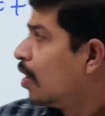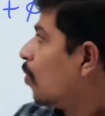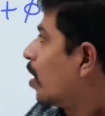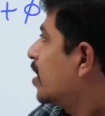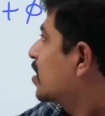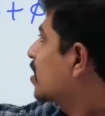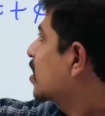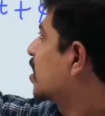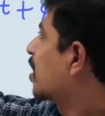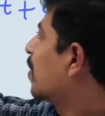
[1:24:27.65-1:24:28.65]
What is this
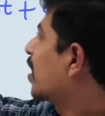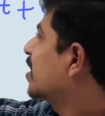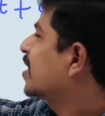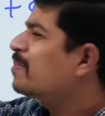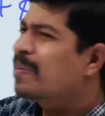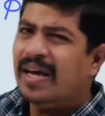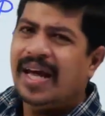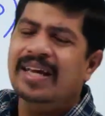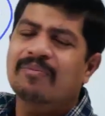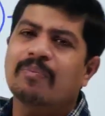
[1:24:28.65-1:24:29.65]
sigma t? Sigma may
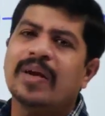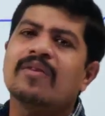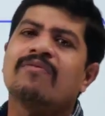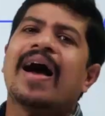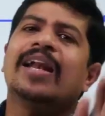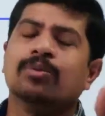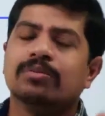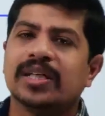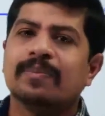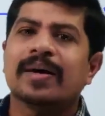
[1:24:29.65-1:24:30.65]
be any value.
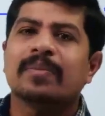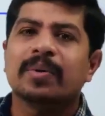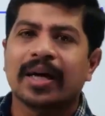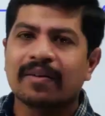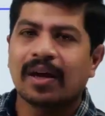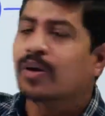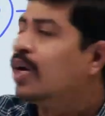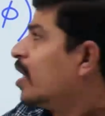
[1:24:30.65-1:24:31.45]
Sigma may be any value.